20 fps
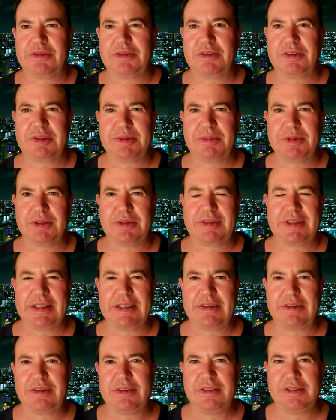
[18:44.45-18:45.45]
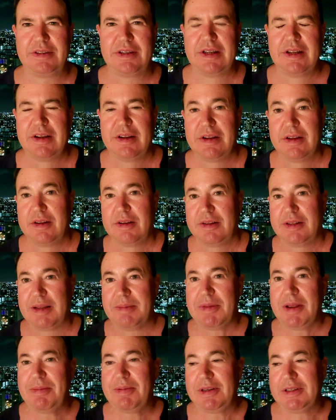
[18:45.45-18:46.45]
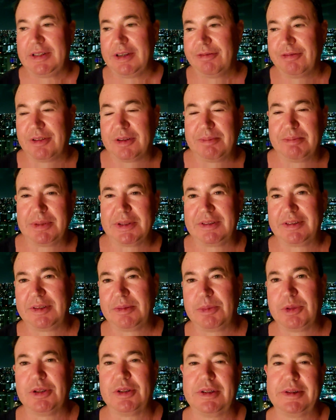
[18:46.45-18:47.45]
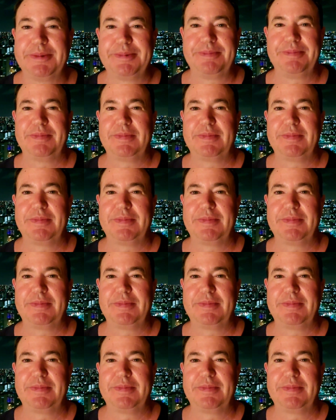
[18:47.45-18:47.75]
through similar things and they may be different but similar,